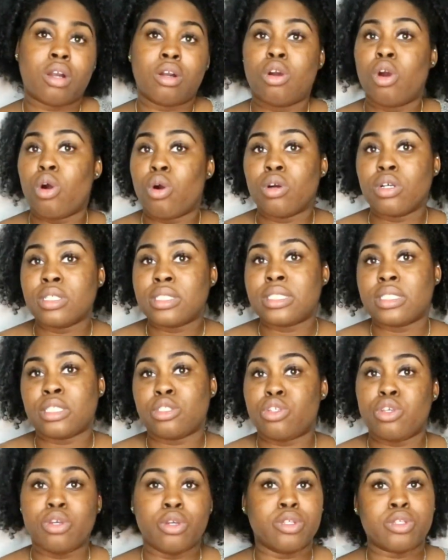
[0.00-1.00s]
course
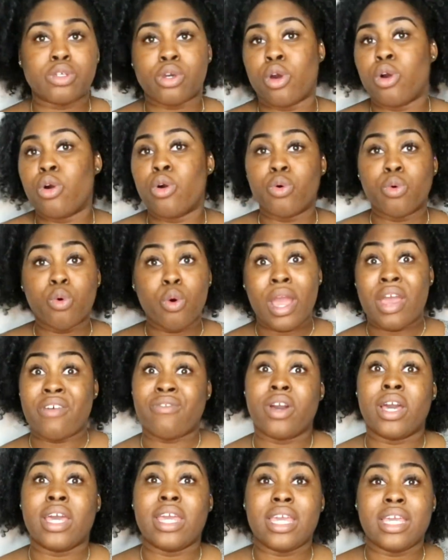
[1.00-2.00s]
tutor or
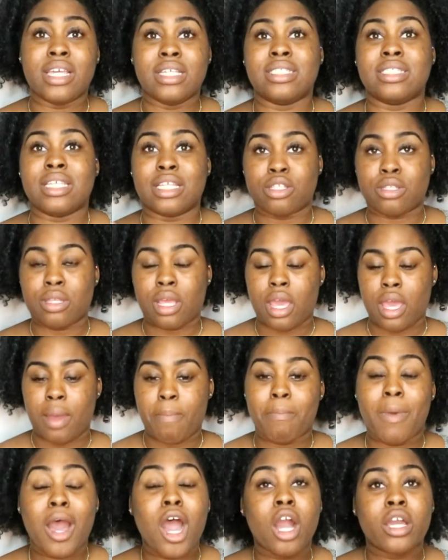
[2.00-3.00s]
whoever is
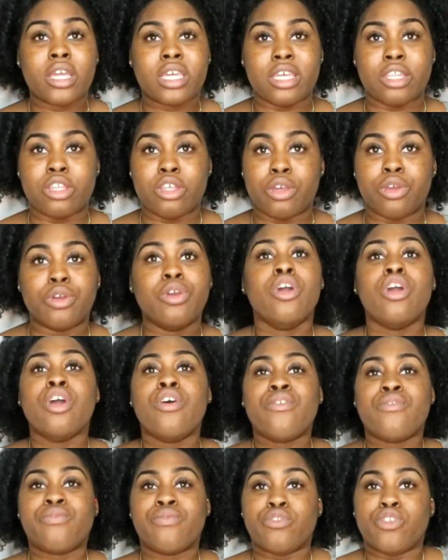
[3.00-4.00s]
marking you,
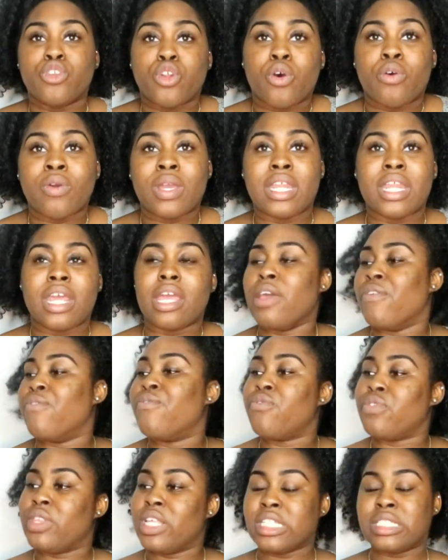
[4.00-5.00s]
knowing
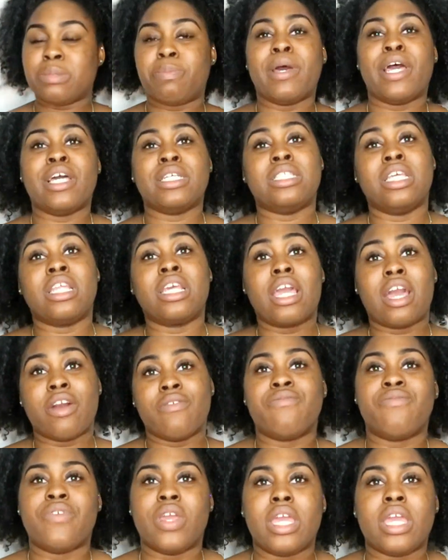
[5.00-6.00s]
if this person can
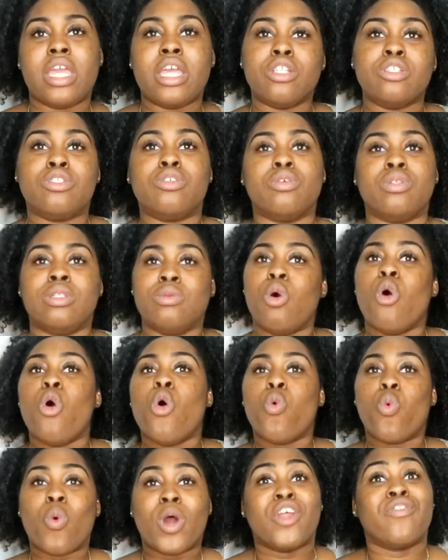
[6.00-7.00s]
fit into
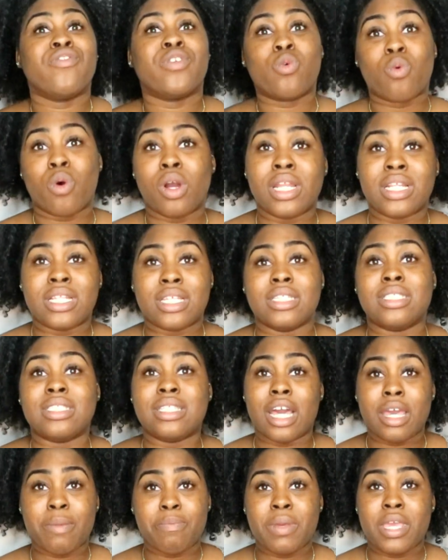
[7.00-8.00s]
one of the qualities
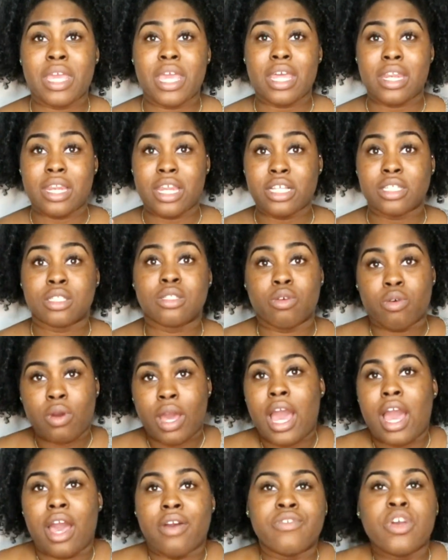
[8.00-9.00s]
that a PA needs to
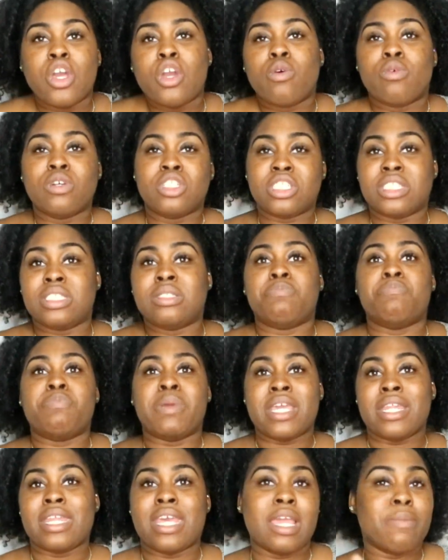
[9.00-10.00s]
have, which is
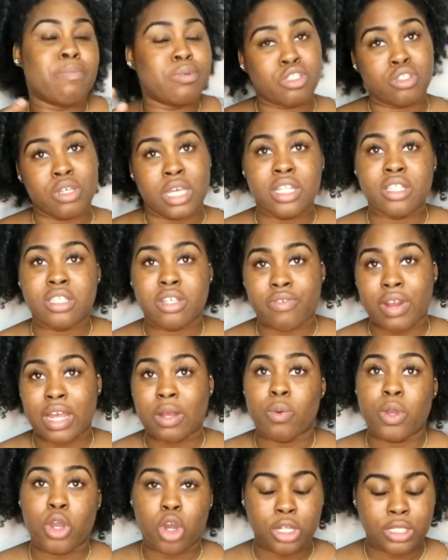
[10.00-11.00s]
being able to
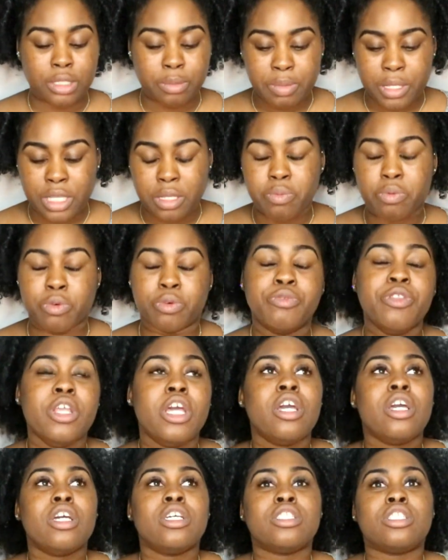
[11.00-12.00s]
interact with other people.
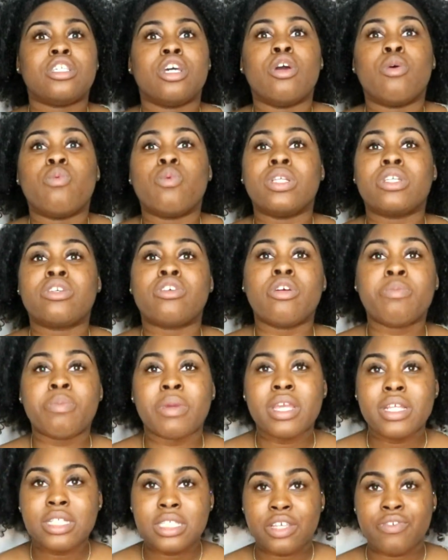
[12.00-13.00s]
So with group
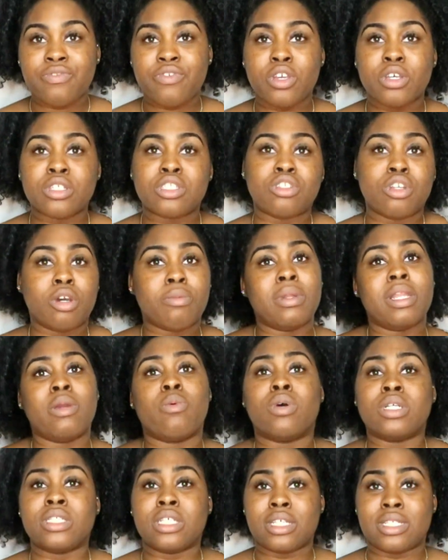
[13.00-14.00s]
interviews, normally
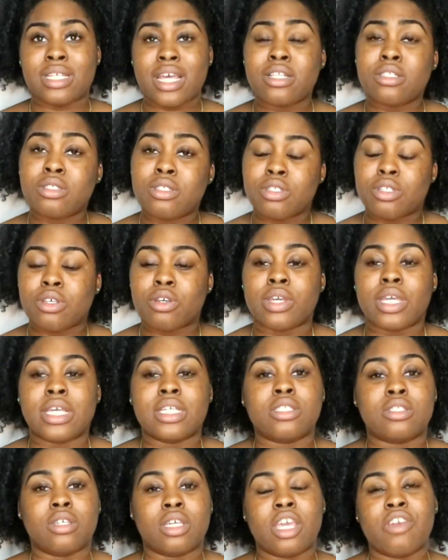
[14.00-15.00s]
what they tend to do
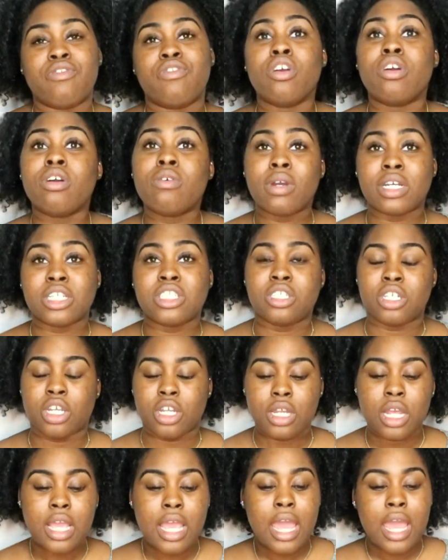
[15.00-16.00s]
is to give you a
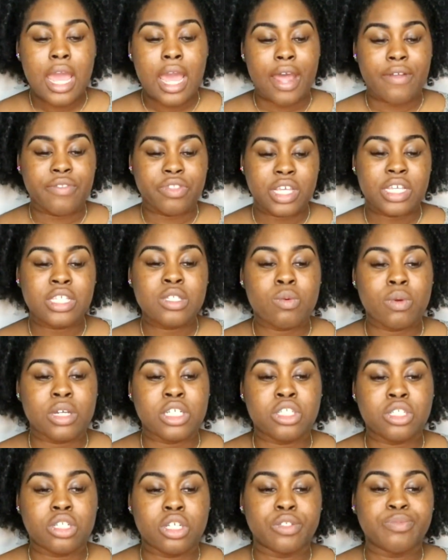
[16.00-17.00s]
question, and this
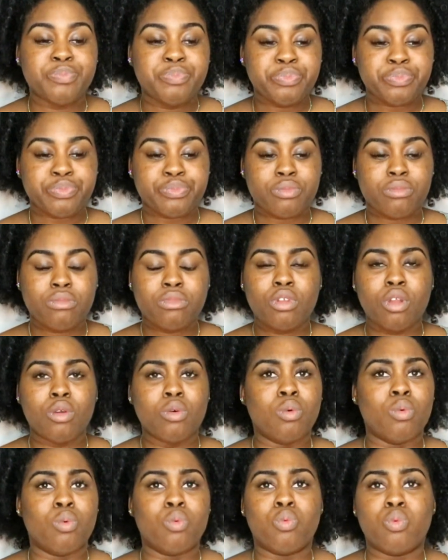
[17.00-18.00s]
question
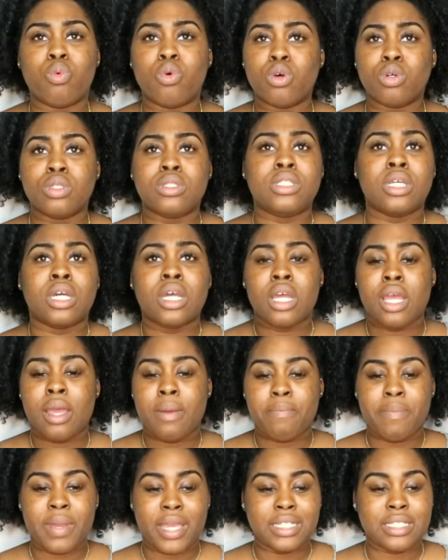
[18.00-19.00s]
would
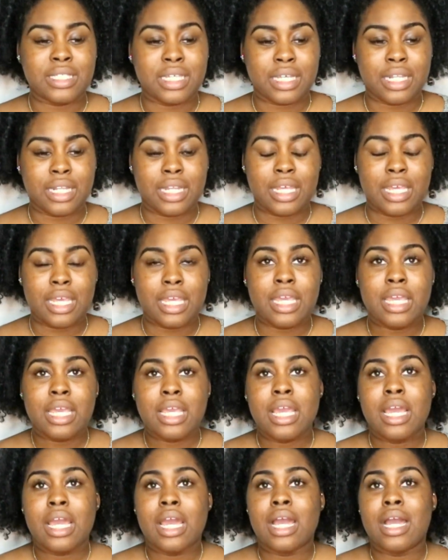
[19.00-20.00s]
basically
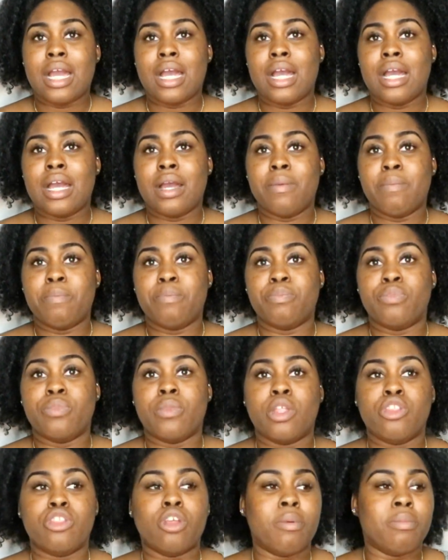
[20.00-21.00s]

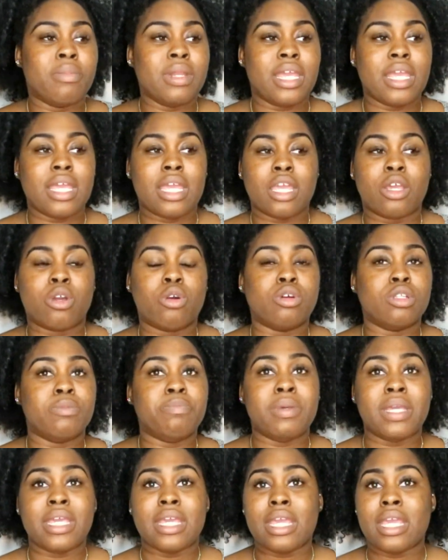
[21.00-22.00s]
normally it could
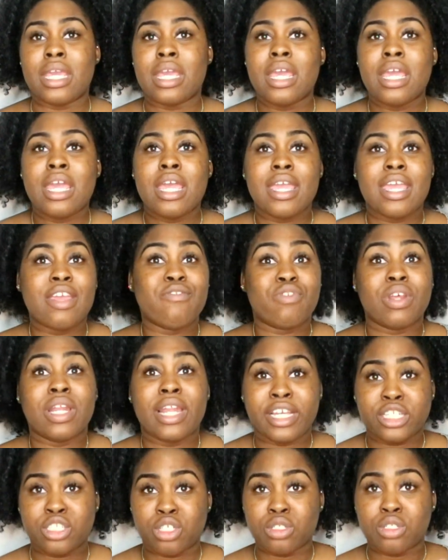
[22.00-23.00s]
be in
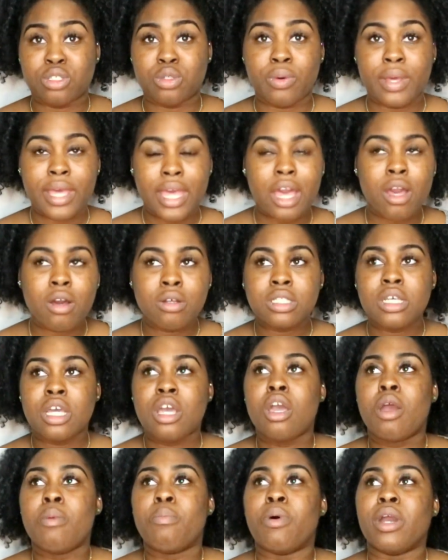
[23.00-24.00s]
relation to health,
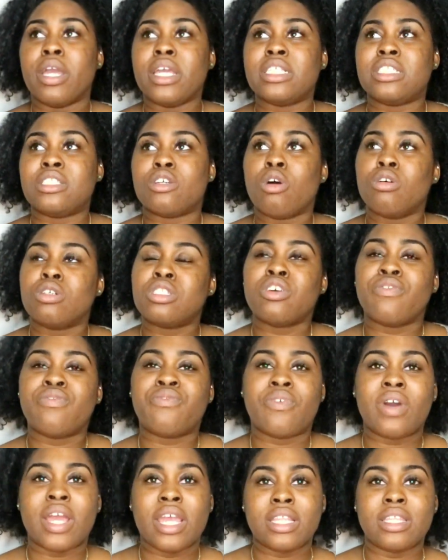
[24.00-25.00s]
but it's also
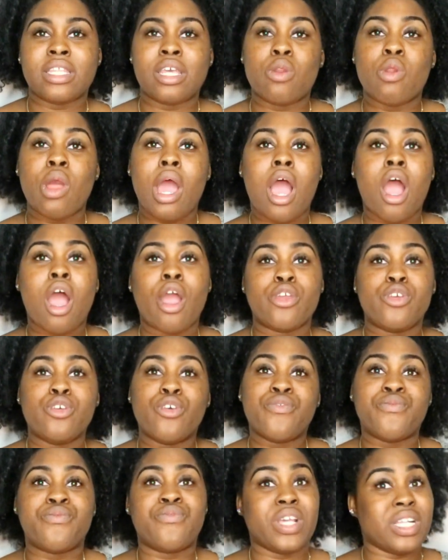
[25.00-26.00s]
finding how you
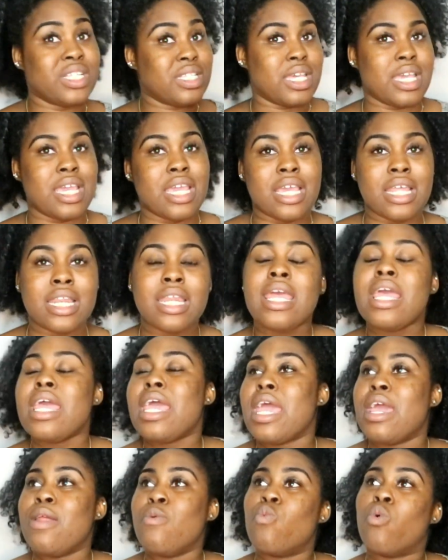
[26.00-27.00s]
fit in
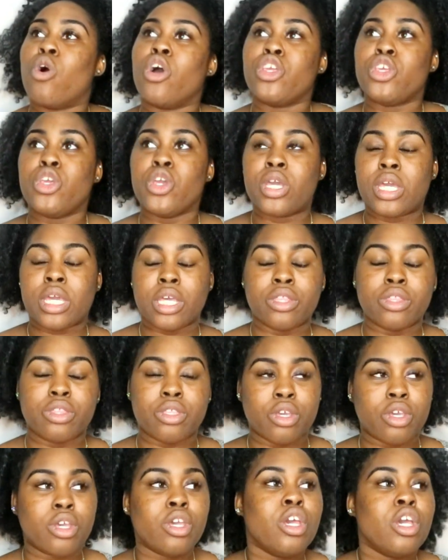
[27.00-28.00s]
and what you can
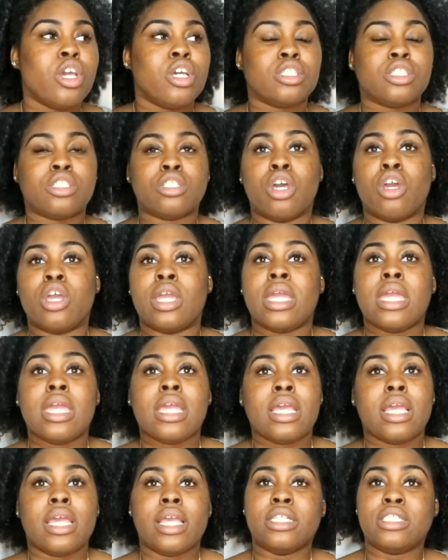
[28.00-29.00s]
do. So
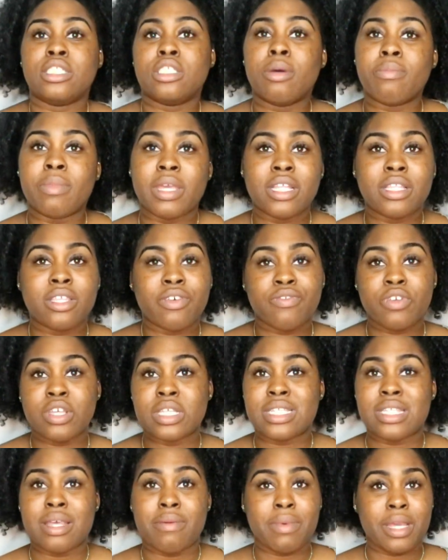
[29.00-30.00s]
in some
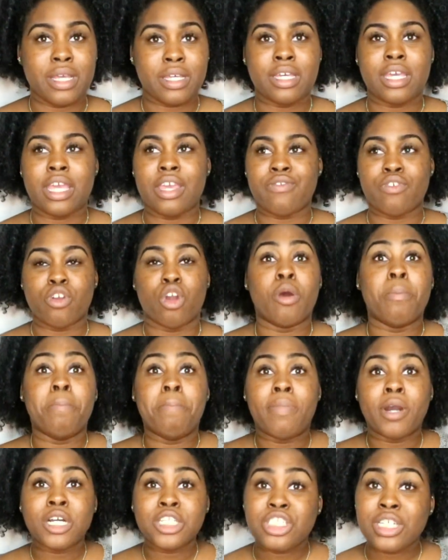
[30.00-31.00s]
interviews they may give you a
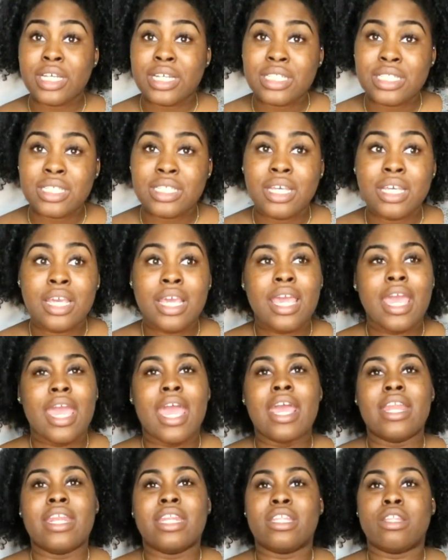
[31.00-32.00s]
budget,
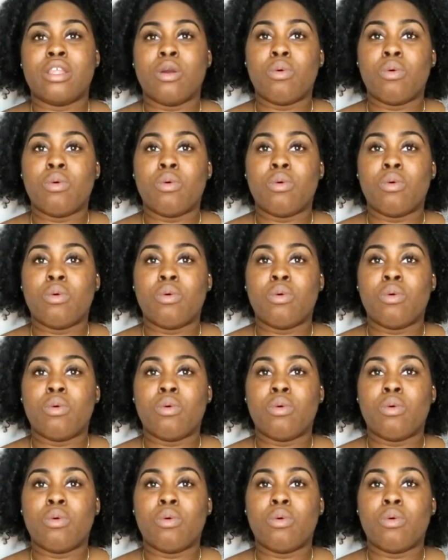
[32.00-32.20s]
and they